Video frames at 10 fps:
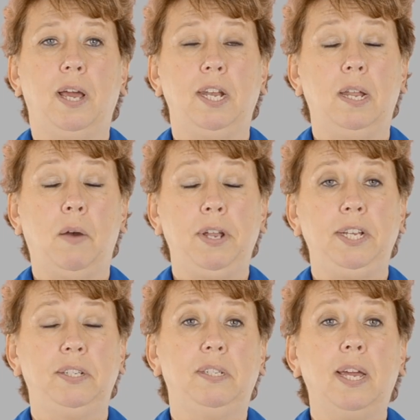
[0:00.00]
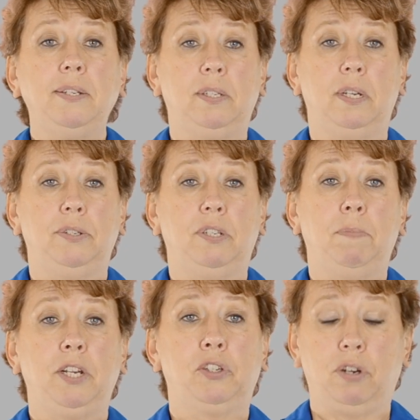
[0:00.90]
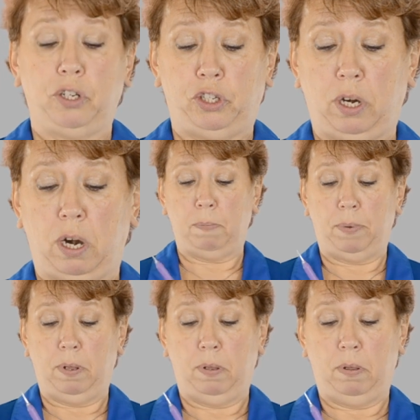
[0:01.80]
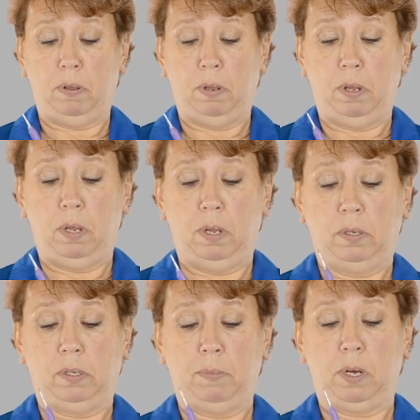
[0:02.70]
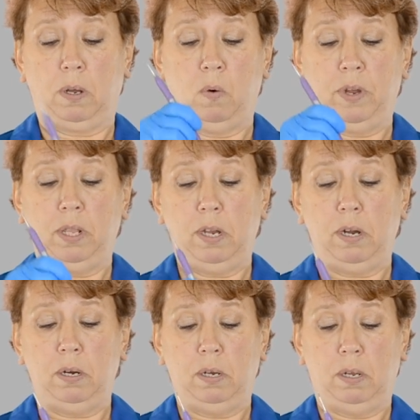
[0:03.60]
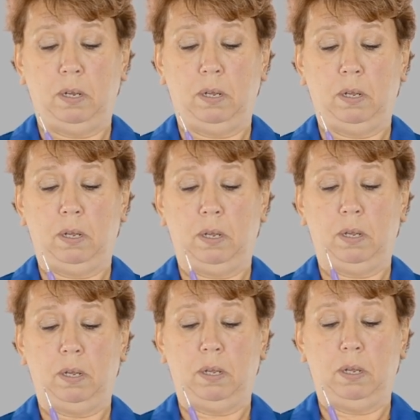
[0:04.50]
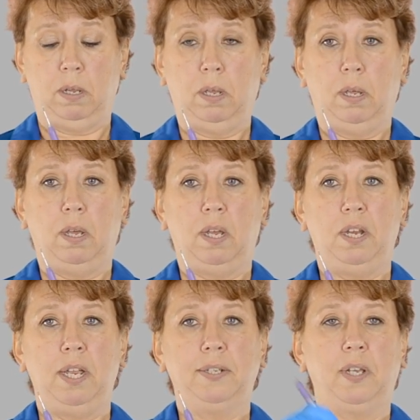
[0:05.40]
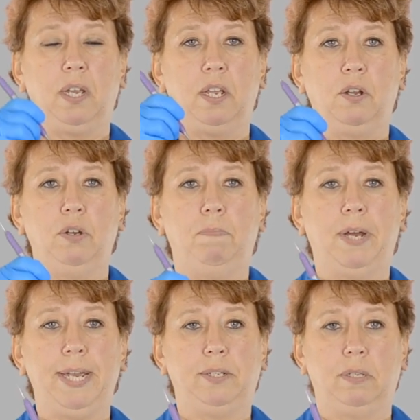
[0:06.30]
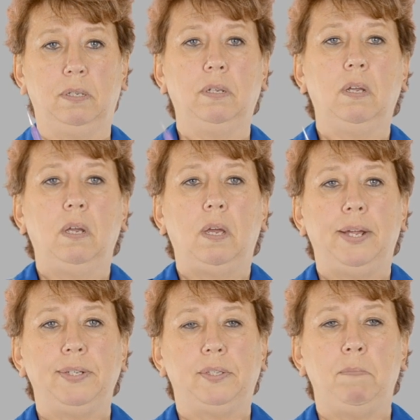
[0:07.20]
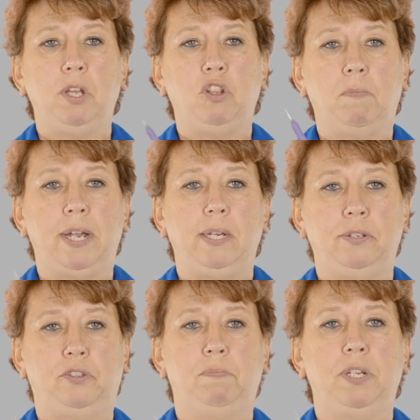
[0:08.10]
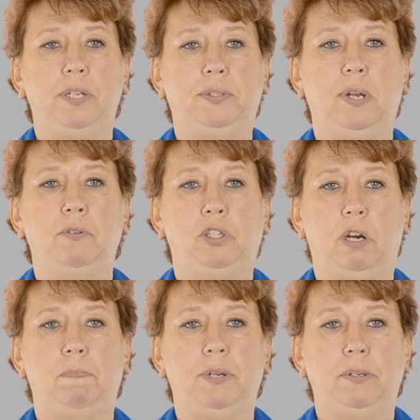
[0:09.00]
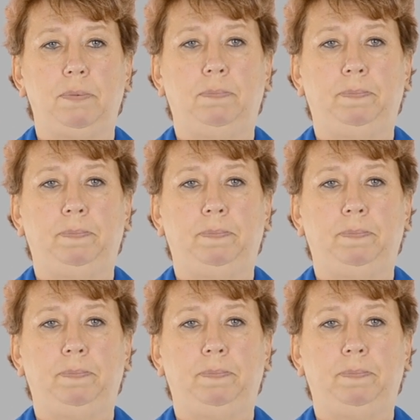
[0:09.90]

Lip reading: Now I need to test it to make sure it's sharp. So I'm going to go in there, and yes, I get a good bite. As I'm in there, my instrument is now sharpened.